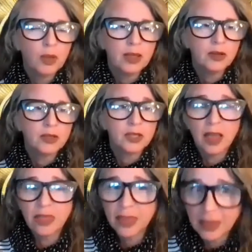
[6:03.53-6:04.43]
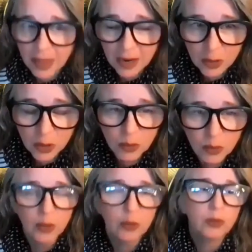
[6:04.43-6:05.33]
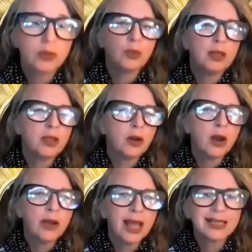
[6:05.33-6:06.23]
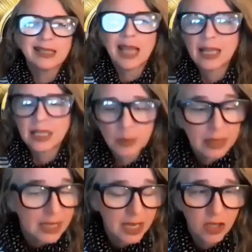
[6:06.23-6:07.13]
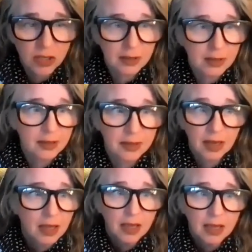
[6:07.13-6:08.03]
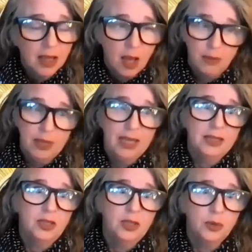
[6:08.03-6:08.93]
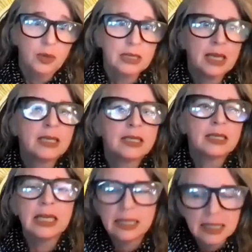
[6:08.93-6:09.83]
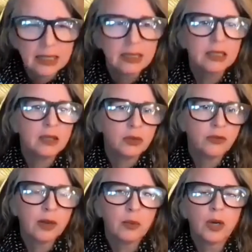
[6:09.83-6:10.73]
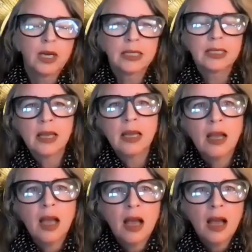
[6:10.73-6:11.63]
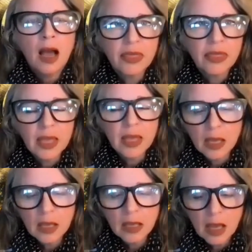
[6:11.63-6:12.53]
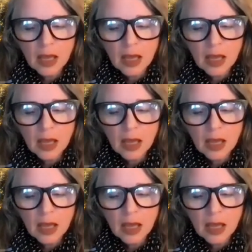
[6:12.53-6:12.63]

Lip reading: when there's nothing there to lose, when there aren't expectations up against you, because that doesn't exist in those frameworks, I think